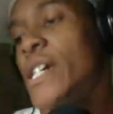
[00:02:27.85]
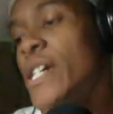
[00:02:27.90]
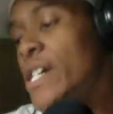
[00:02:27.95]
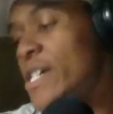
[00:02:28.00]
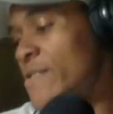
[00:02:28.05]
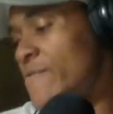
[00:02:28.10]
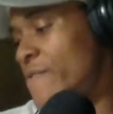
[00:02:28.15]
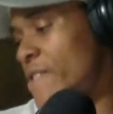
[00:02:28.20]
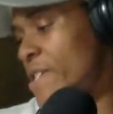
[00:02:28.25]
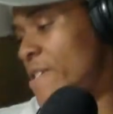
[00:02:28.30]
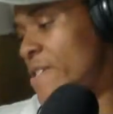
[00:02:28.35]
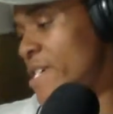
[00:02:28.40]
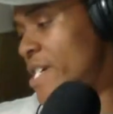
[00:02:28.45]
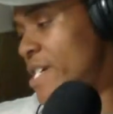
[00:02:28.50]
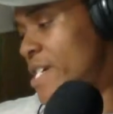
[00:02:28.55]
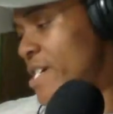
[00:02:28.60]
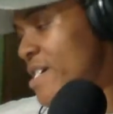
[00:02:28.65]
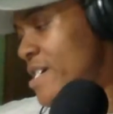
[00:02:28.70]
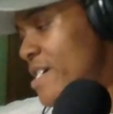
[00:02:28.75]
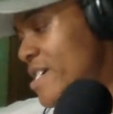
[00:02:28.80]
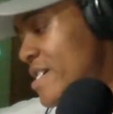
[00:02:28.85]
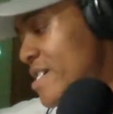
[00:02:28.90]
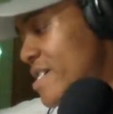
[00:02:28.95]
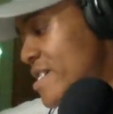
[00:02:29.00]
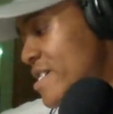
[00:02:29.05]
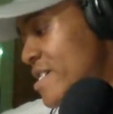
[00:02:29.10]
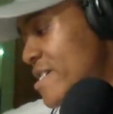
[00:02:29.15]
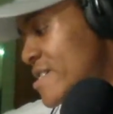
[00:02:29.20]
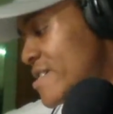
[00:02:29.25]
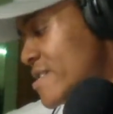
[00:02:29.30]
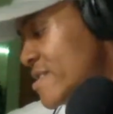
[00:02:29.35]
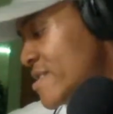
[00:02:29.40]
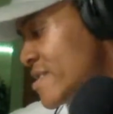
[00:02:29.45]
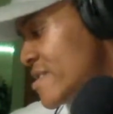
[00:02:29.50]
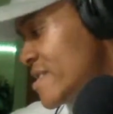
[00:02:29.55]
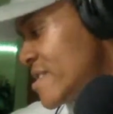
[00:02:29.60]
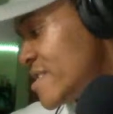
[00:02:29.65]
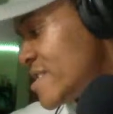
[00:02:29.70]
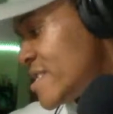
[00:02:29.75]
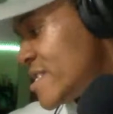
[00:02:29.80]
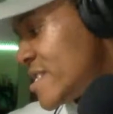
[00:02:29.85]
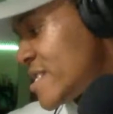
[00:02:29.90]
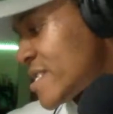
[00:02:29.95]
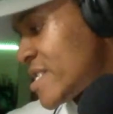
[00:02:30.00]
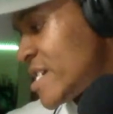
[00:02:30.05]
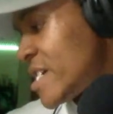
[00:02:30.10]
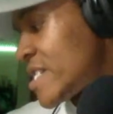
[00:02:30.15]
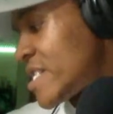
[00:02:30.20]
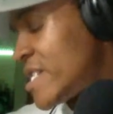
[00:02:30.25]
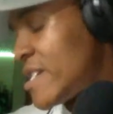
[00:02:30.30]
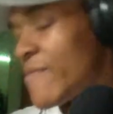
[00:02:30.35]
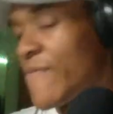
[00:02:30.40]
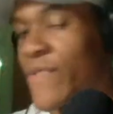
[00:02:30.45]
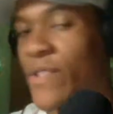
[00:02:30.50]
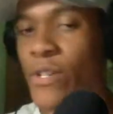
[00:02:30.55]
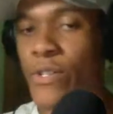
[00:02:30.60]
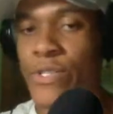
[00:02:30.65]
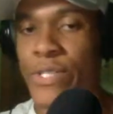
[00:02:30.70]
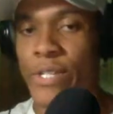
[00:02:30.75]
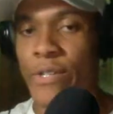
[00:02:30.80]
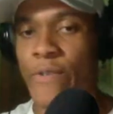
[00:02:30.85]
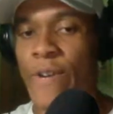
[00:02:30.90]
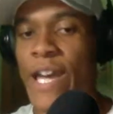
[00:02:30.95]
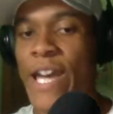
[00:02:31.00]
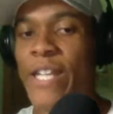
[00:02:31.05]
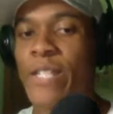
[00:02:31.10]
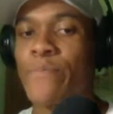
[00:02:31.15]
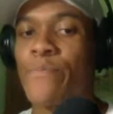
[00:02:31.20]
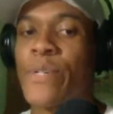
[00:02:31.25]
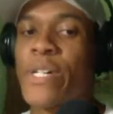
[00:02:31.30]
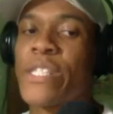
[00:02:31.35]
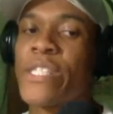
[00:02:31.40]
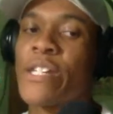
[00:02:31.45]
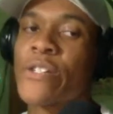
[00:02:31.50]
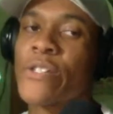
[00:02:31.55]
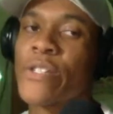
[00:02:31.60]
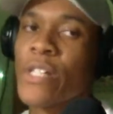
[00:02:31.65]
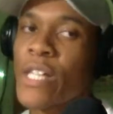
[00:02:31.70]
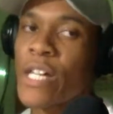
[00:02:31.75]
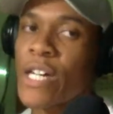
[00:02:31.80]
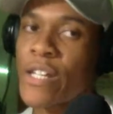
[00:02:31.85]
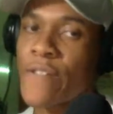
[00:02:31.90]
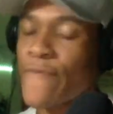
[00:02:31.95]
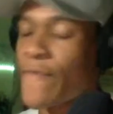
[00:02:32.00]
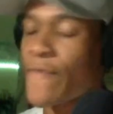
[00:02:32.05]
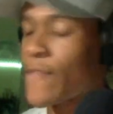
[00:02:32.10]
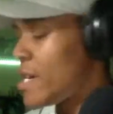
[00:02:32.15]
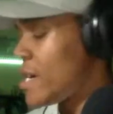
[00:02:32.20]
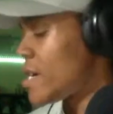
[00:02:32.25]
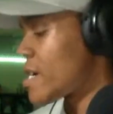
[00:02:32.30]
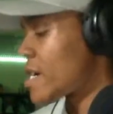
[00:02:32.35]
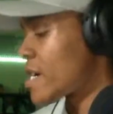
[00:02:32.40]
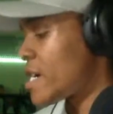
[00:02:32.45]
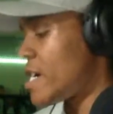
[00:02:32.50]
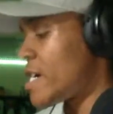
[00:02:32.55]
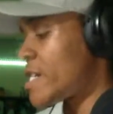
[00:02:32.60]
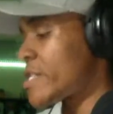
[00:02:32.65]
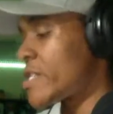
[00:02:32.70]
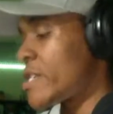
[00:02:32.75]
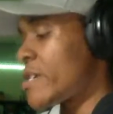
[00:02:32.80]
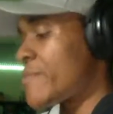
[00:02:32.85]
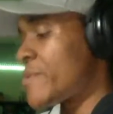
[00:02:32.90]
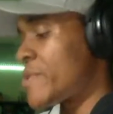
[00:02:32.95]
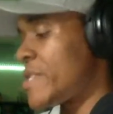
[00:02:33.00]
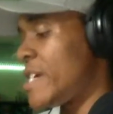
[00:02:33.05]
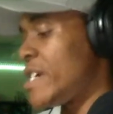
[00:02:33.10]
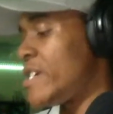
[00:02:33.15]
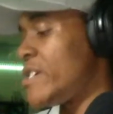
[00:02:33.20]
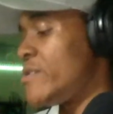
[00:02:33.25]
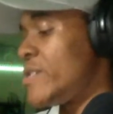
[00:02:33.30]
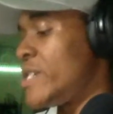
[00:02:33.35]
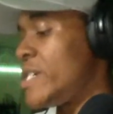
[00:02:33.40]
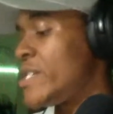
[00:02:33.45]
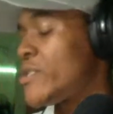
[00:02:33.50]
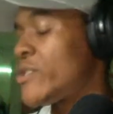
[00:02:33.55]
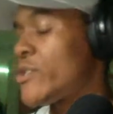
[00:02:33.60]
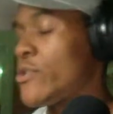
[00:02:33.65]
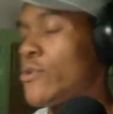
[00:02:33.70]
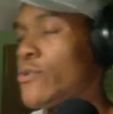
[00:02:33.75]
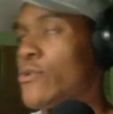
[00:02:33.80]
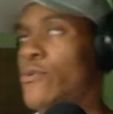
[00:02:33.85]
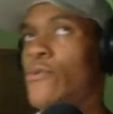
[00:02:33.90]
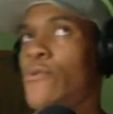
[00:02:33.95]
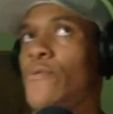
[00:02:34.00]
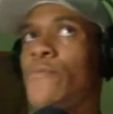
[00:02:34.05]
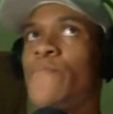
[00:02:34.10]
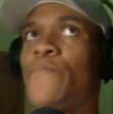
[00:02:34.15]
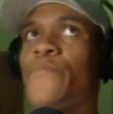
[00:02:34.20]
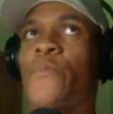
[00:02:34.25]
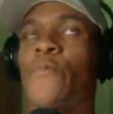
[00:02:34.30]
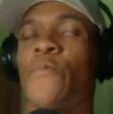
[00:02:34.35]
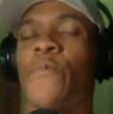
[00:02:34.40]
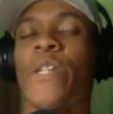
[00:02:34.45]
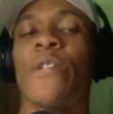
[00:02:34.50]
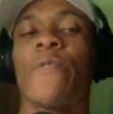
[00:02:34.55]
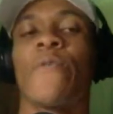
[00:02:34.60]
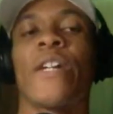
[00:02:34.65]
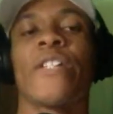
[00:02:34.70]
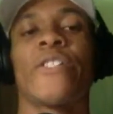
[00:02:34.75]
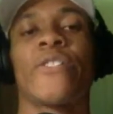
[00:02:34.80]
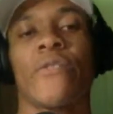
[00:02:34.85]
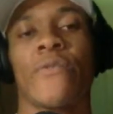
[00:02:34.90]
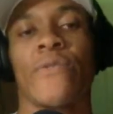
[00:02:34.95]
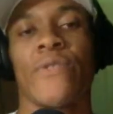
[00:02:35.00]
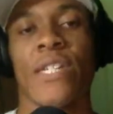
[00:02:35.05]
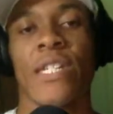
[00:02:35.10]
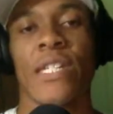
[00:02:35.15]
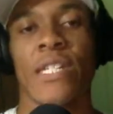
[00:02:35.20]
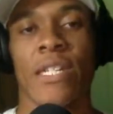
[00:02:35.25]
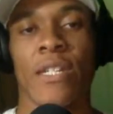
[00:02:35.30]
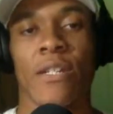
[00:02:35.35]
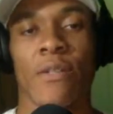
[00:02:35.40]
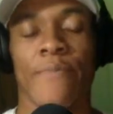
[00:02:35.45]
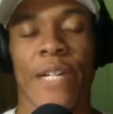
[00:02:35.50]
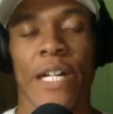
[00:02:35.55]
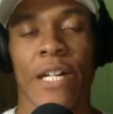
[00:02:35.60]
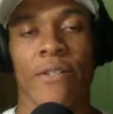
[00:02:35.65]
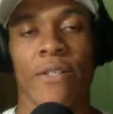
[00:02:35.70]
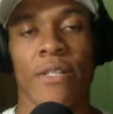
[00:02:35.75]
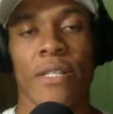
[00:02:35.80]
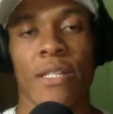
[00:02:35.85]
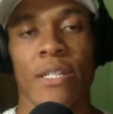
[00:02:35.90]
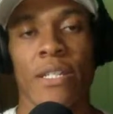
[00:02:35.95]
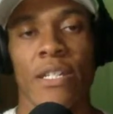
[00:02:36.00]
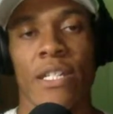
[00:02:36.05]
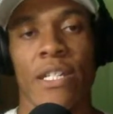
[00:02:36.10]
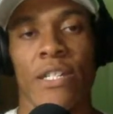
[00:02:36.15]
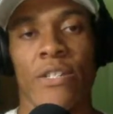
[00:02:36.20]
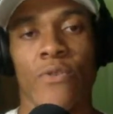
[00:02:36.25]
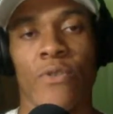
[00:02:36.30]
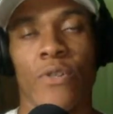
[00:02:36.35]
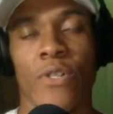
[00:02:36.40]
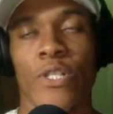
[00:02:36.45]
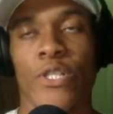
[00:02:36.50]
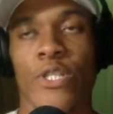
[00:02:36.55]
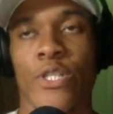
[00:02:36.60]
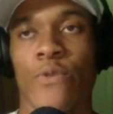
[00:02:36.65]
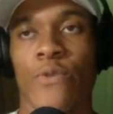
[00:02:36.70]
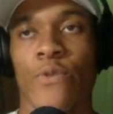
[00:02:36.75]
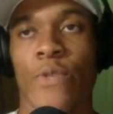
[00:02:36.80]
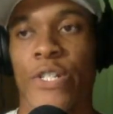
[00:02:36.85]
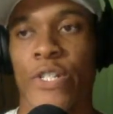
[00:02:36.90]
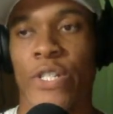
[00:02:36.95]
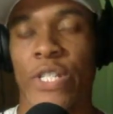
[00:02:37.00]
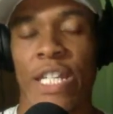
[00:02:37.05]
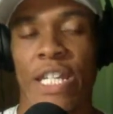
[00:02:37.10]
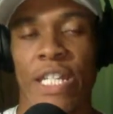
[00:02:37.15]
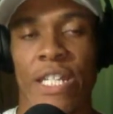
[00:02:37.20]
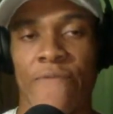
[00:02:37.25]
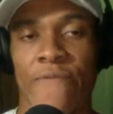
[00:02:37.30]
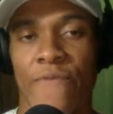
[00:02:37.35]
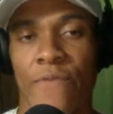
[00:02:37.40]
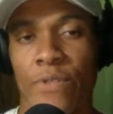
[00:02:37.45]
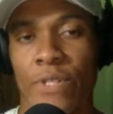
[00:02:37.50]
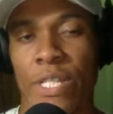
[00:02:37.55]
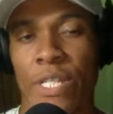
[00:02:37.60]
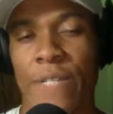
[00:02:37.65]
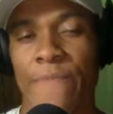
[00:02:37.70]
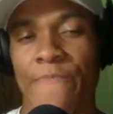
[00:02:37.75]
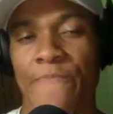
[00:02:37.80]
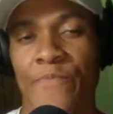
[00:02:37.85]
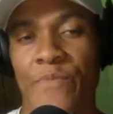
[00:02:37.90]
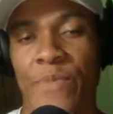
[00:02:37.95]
It's very it's not difficult to grasp, but there's a lot of concepts that you need to rearrange your thinking about in order to understand it fully.